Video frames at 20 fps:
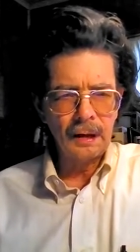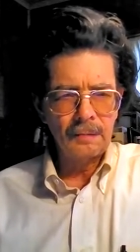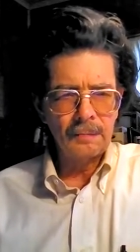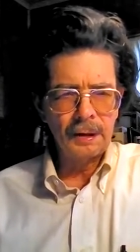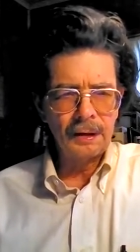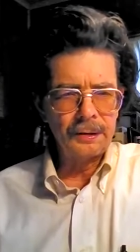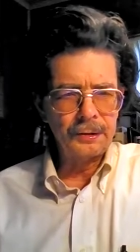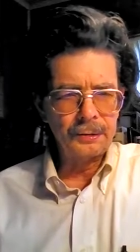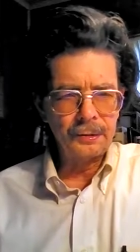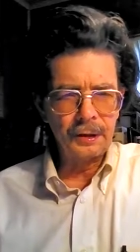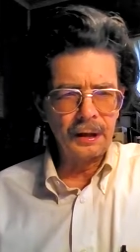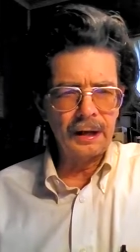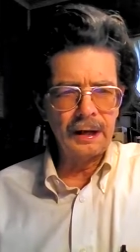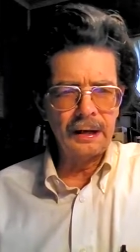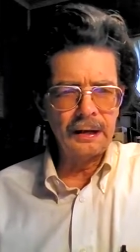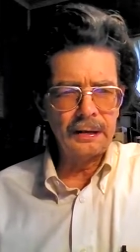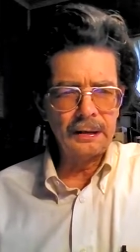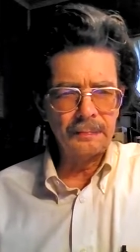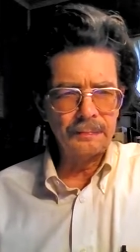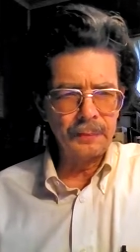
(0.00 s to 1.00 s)
been
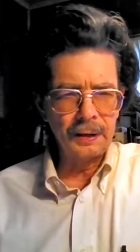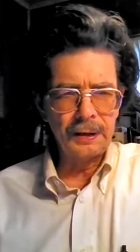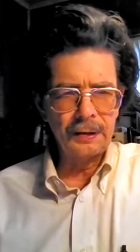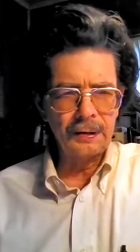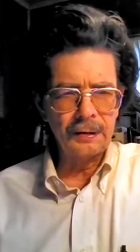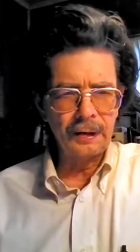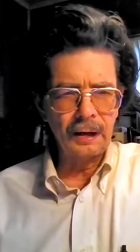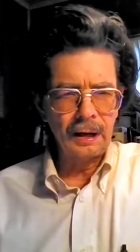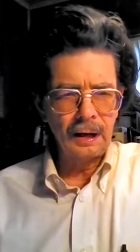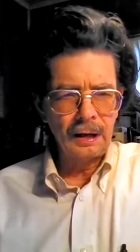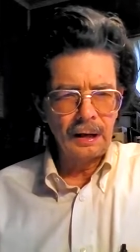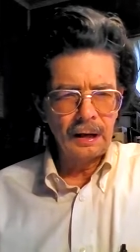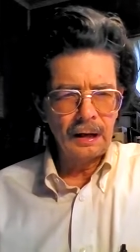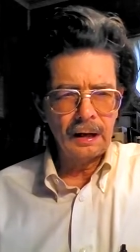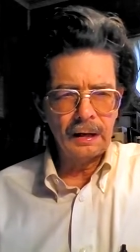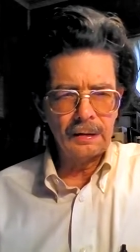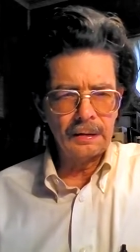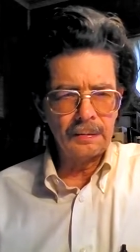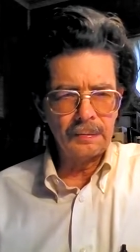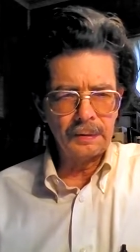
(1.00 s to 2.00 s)
trained to fear,
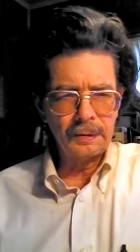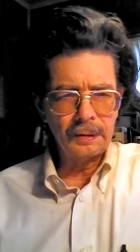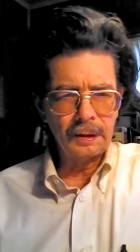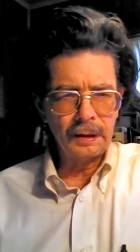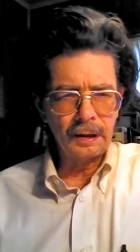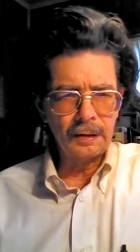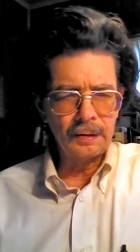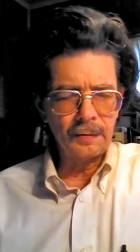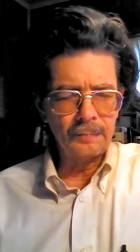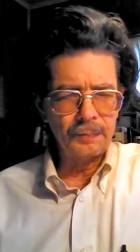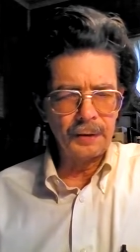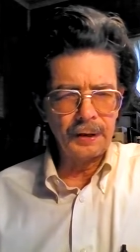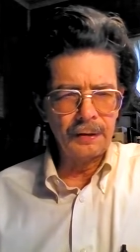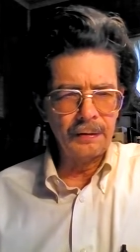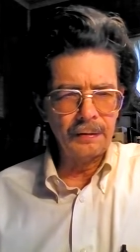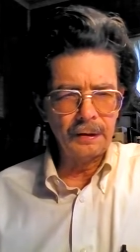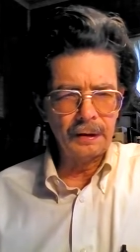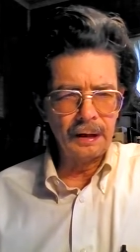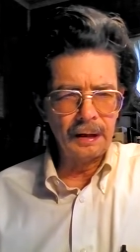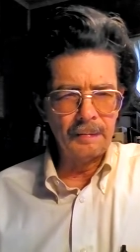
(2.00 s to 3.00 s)
and the
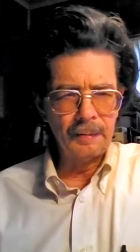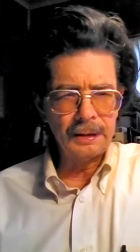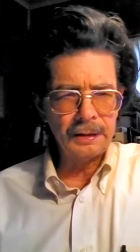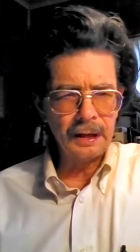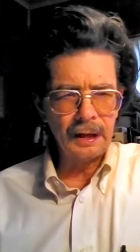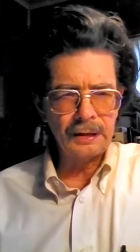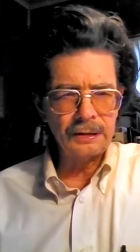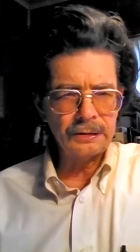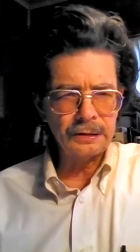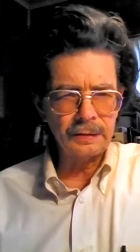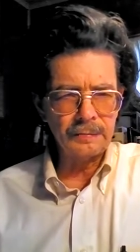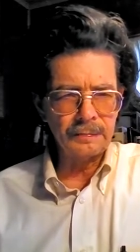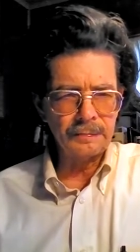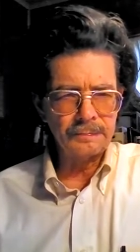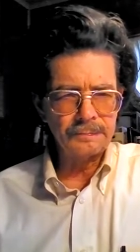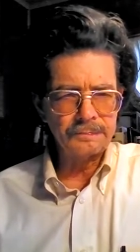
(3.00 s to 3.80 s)
fear limitation.